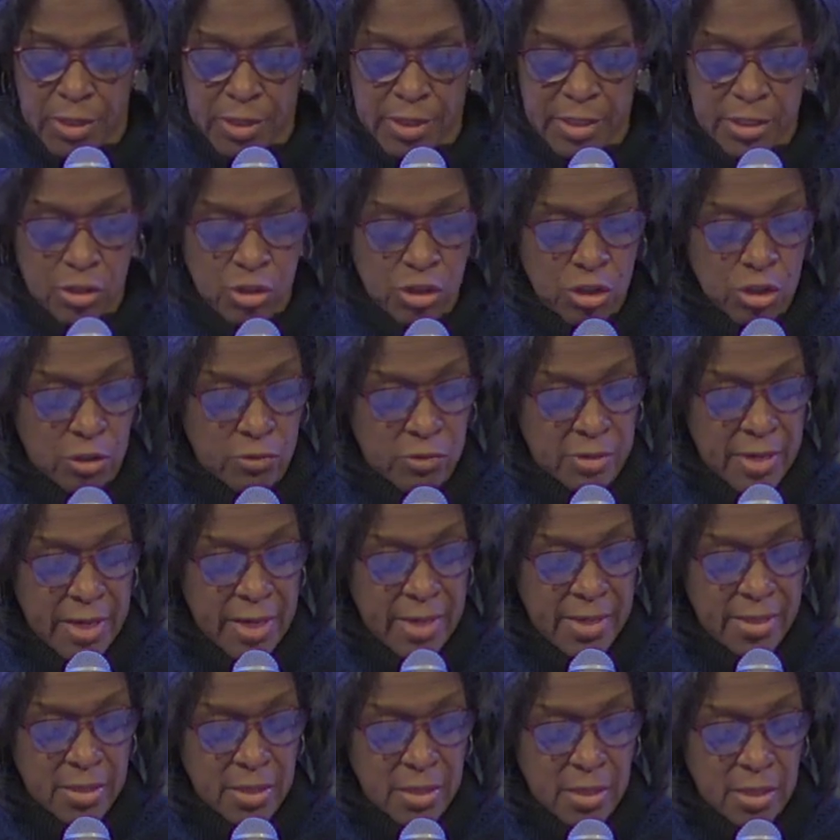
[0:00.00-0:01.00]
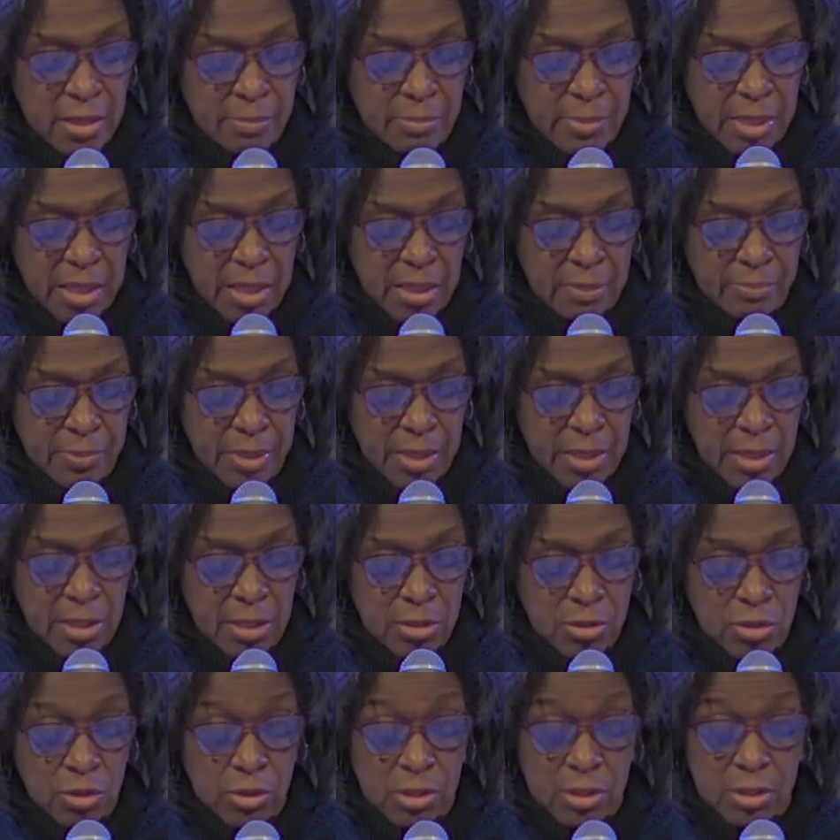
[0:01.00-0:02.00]
he shall not come up
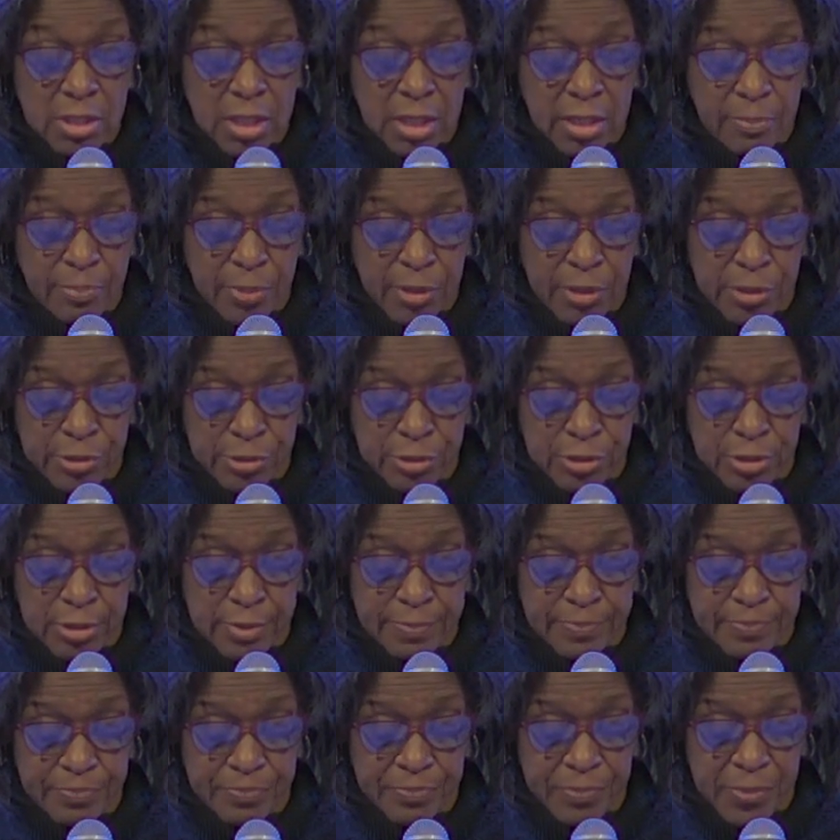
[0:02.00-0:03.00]
to a dead person.